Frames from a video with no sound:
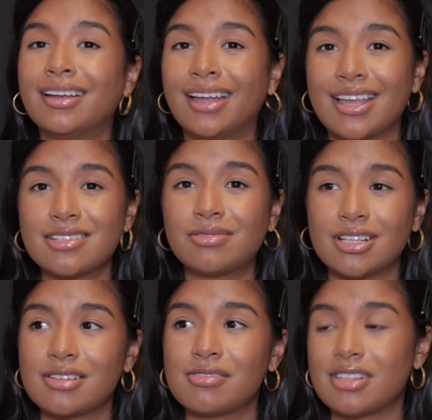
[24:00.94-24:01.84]
Enzo
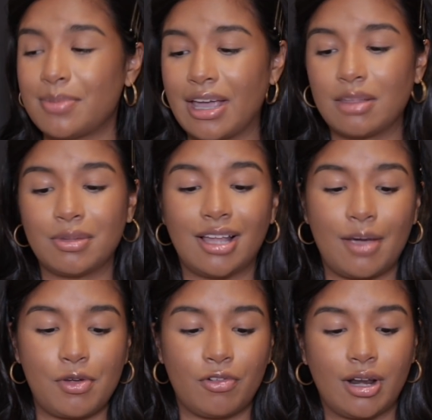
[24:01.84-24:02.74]
does go to the bathroom a lot, and
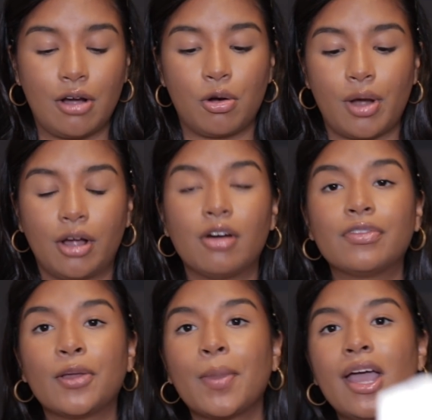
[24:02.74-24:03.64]
we run out quite
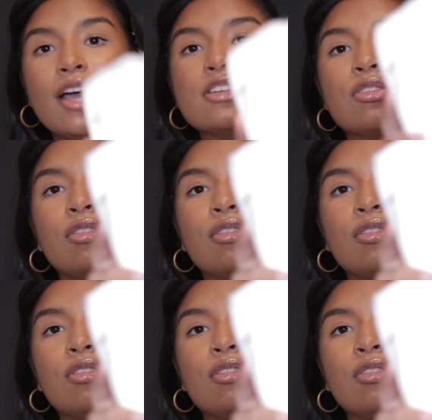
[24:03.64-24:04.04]
often. So